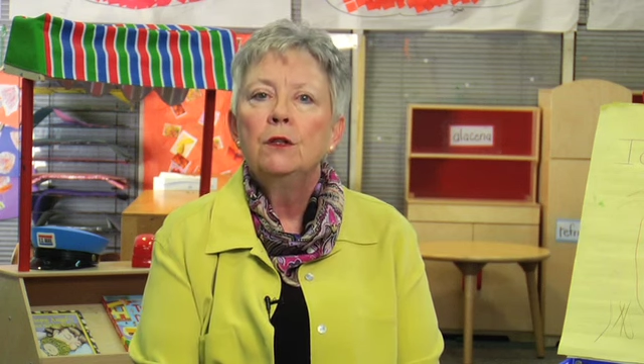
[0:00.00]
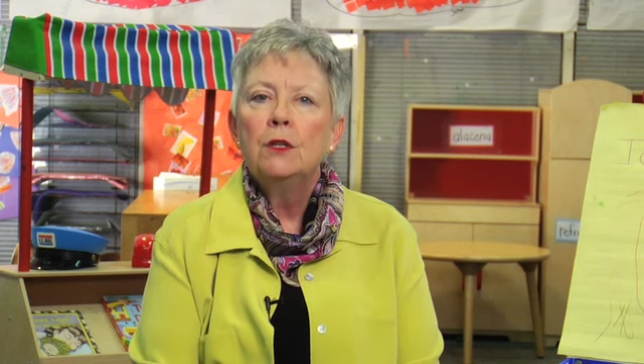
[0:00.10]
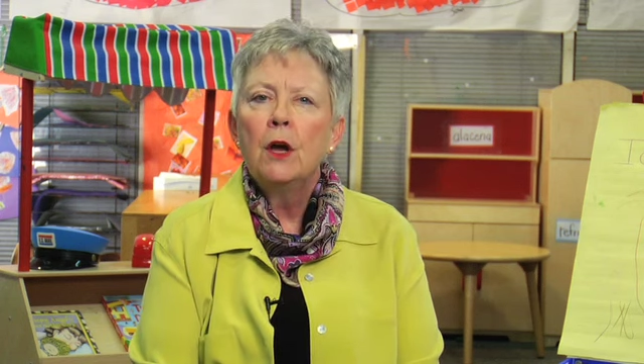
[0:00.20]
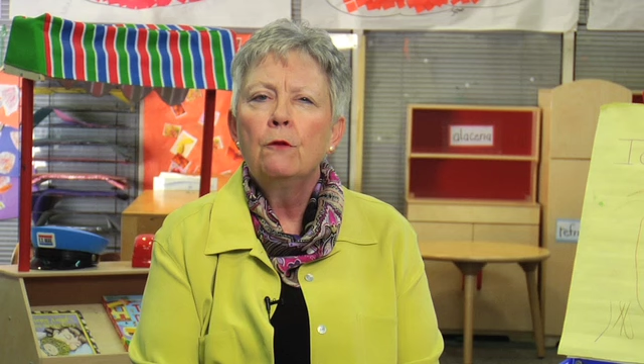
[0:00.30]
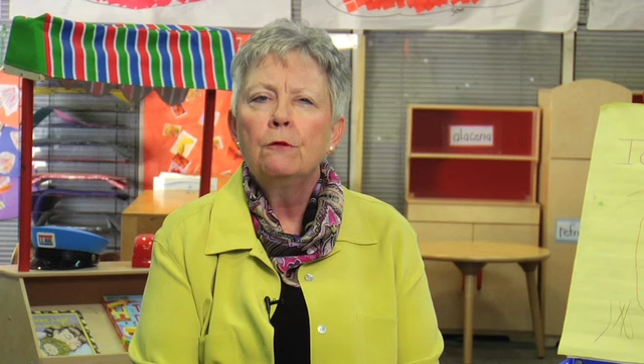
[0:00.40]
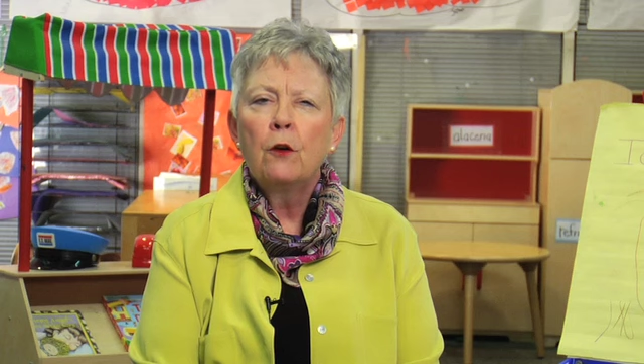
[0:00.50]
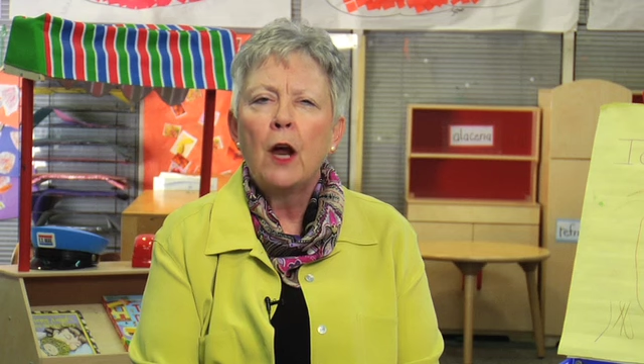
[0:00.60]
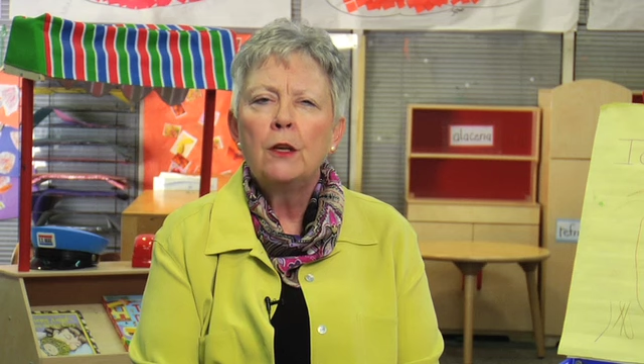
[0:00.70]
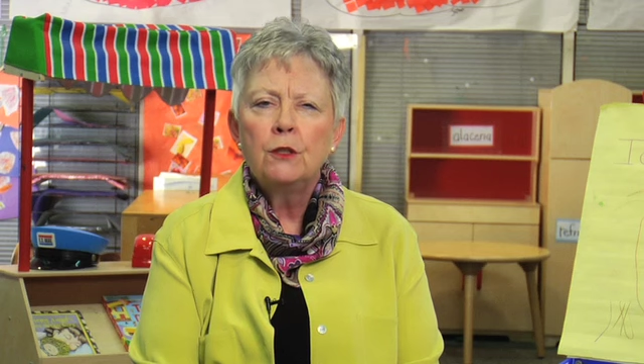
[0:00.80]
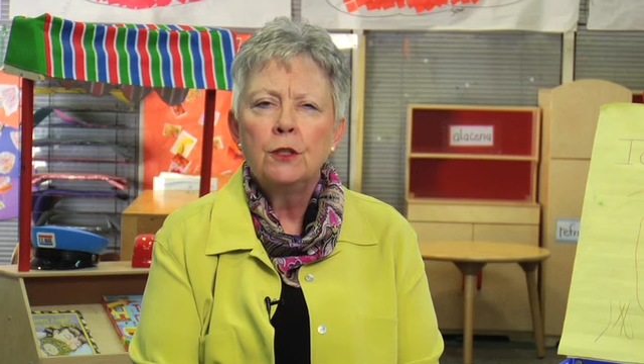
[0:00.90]
Don't
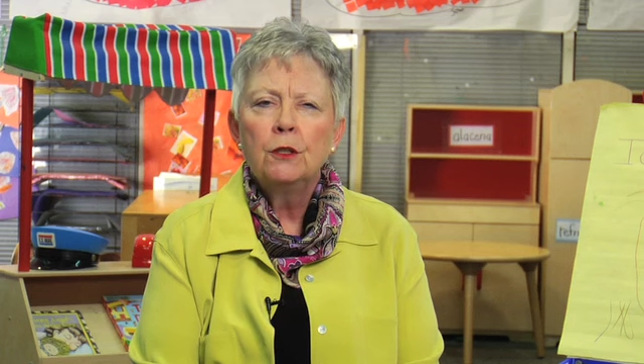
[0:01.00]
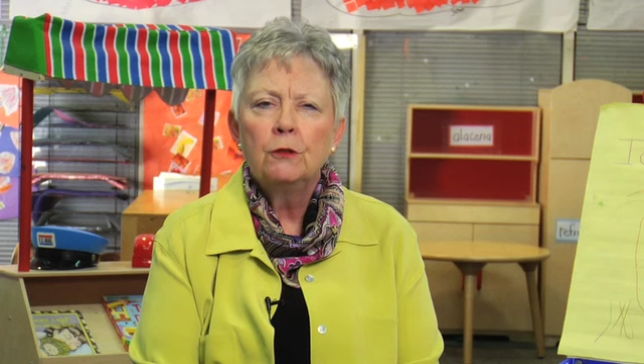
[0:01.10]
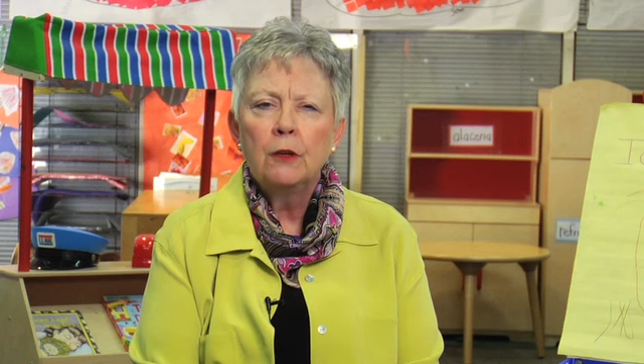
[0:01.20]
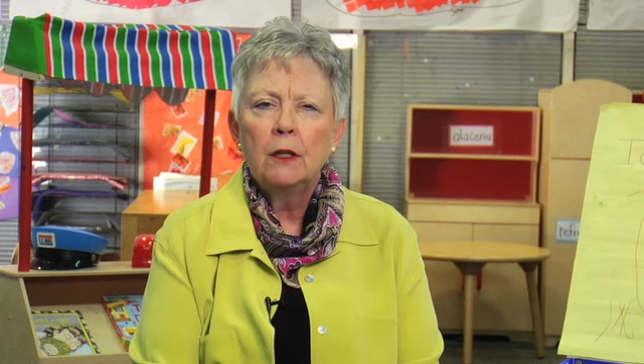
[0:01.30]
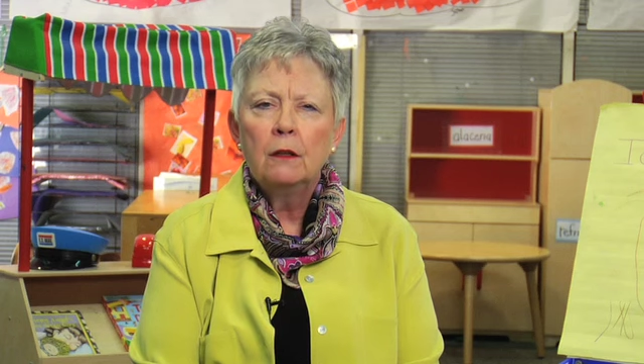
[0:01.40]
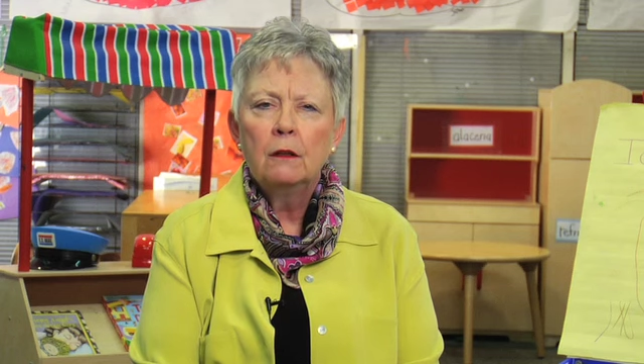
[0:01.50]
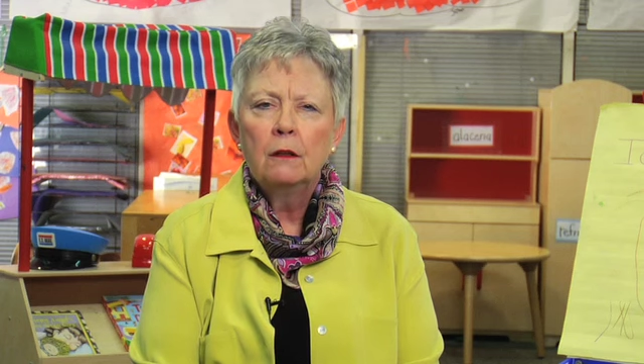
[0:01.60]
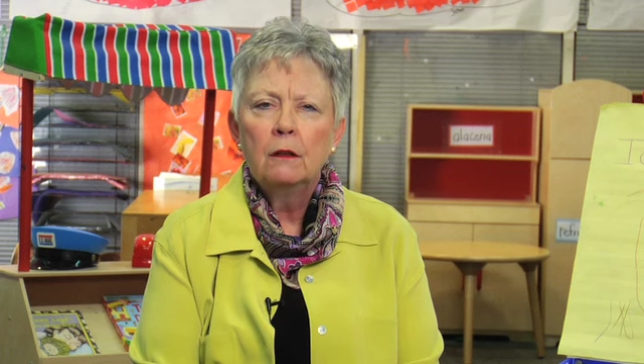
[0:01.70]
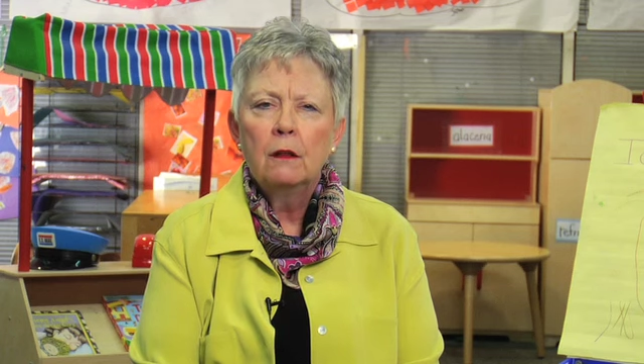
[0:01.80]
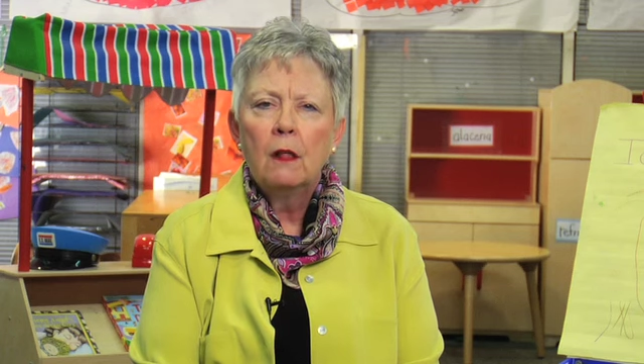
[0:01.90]
frighten children.
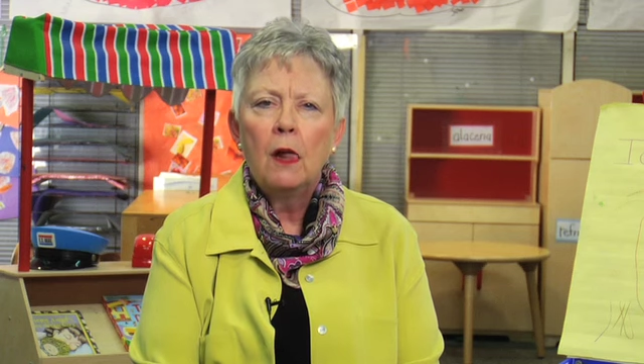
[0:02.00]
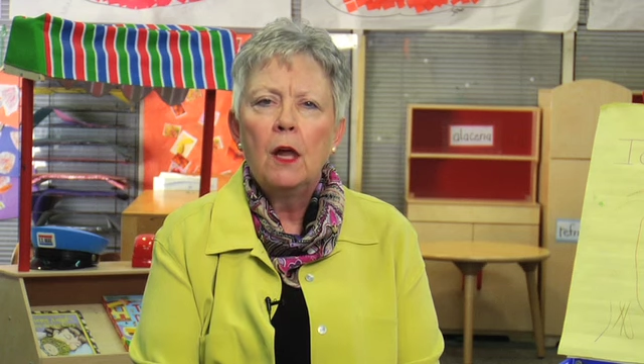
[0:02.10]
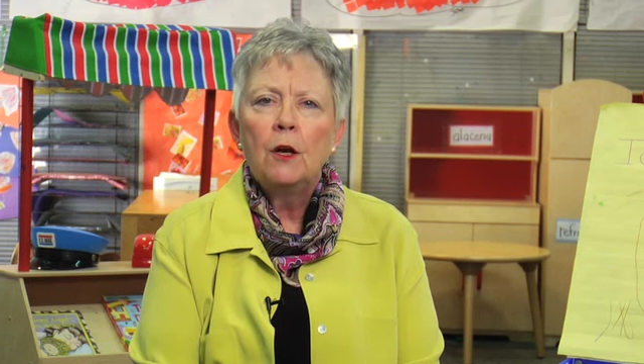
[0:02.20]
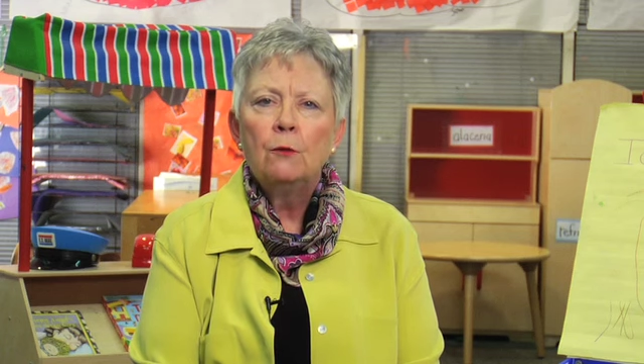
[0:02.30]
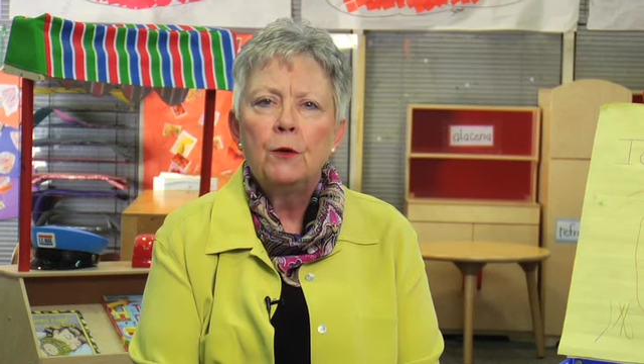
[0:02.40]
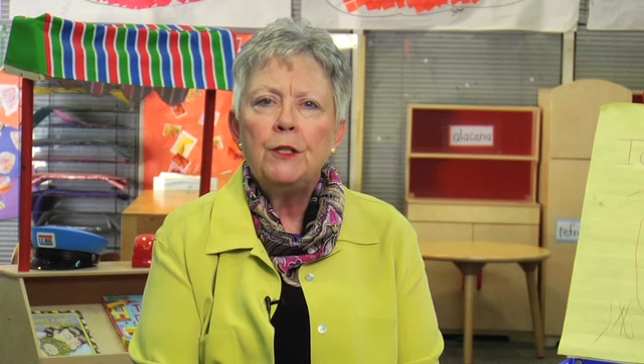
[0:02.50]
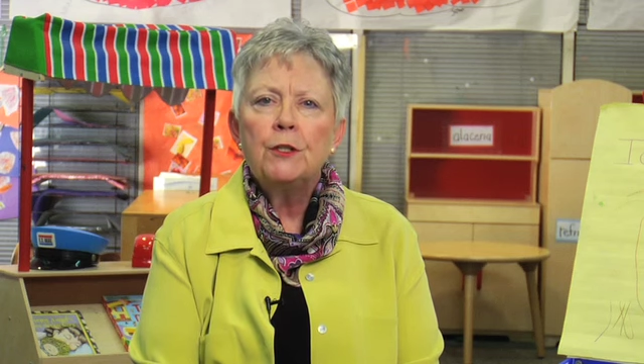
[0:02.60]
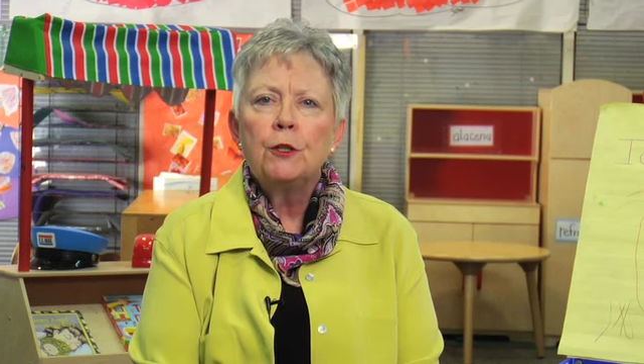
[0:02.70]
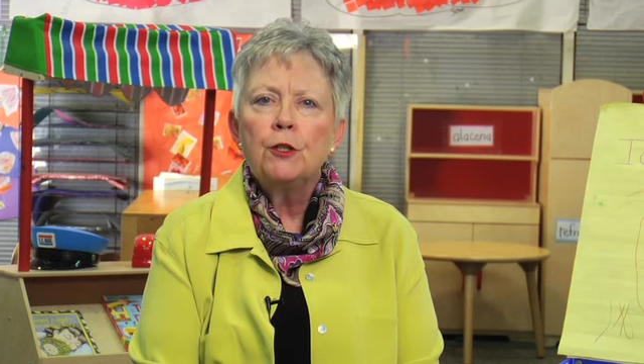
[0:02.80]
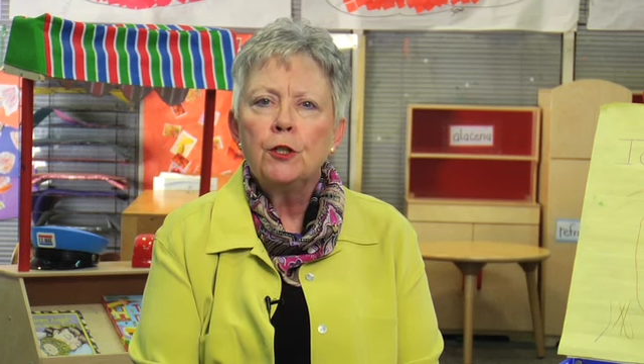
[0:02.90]

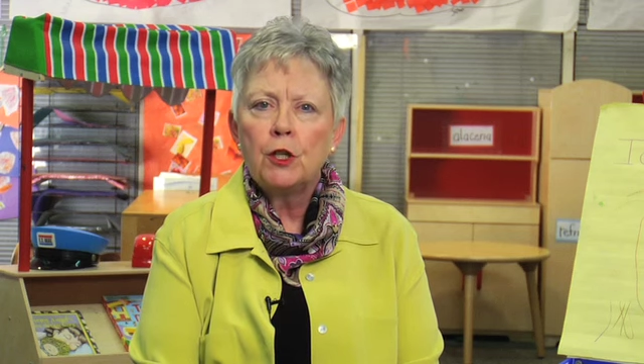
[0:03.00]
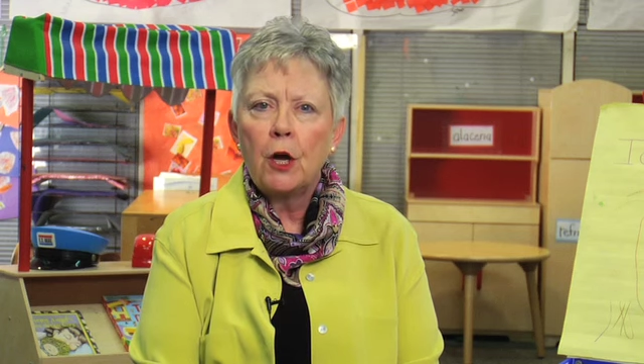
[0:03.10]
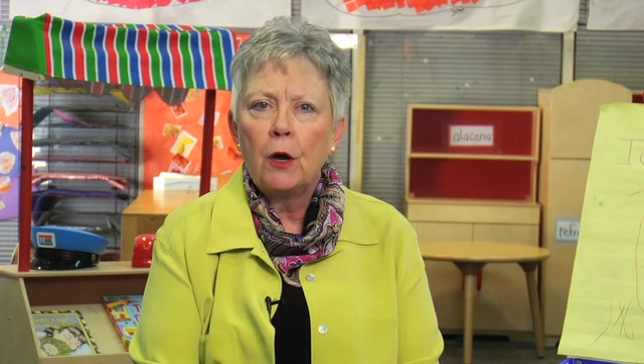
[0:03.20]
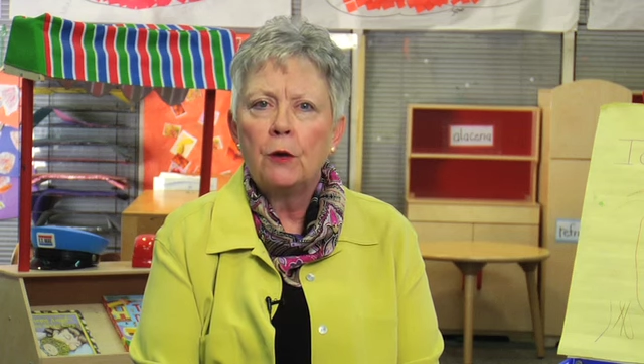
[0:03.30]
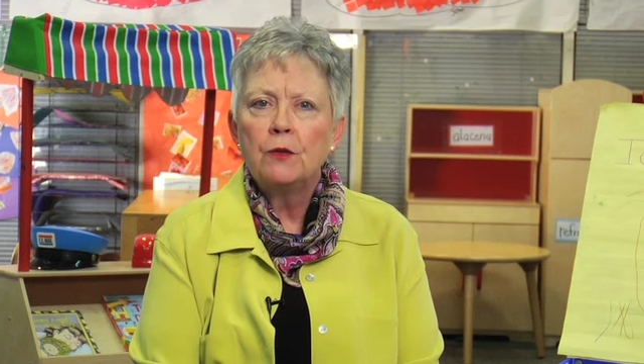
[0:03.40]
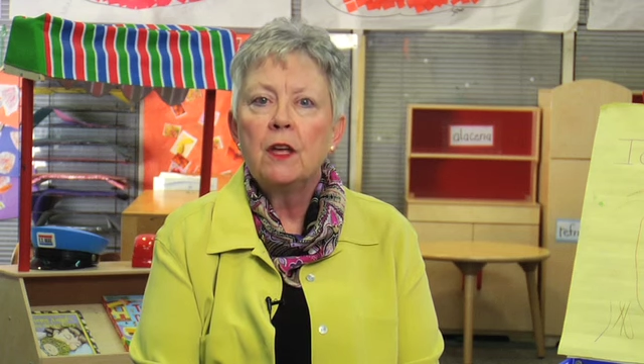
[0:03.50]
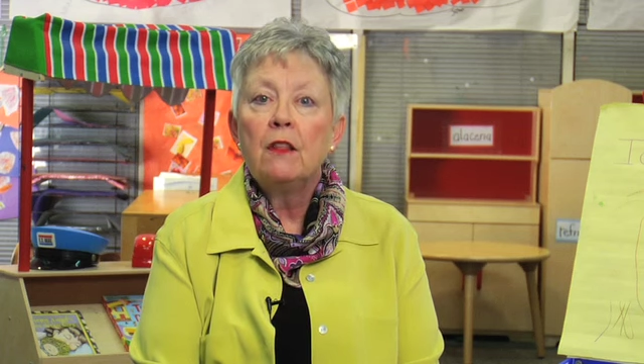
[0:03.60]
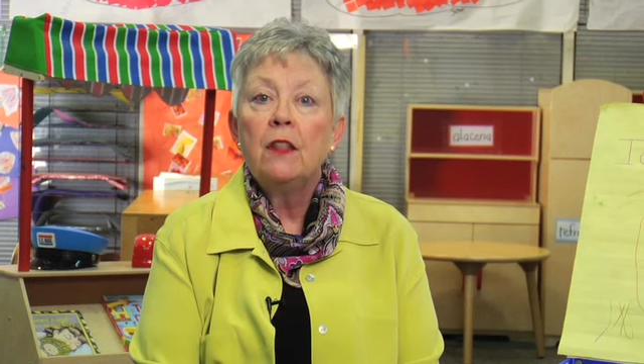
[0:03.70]
Research shows